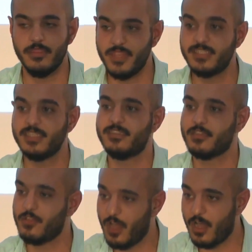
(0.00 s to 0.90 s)
This is
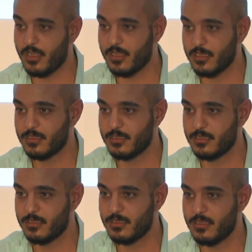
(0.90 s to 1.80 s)
the con.
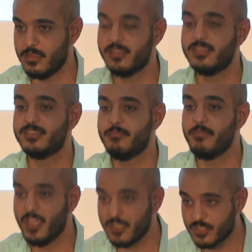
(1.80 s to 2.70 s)
This is the
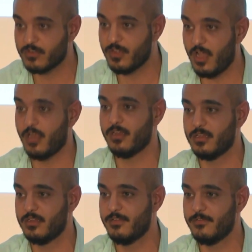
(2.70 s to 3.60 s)
major con
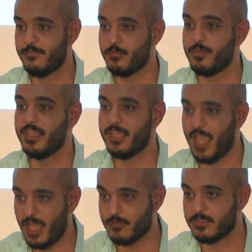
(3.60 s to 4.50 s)
for being
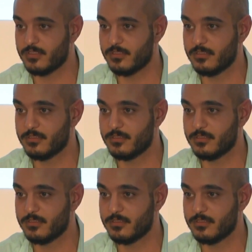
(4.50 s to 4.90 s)
out.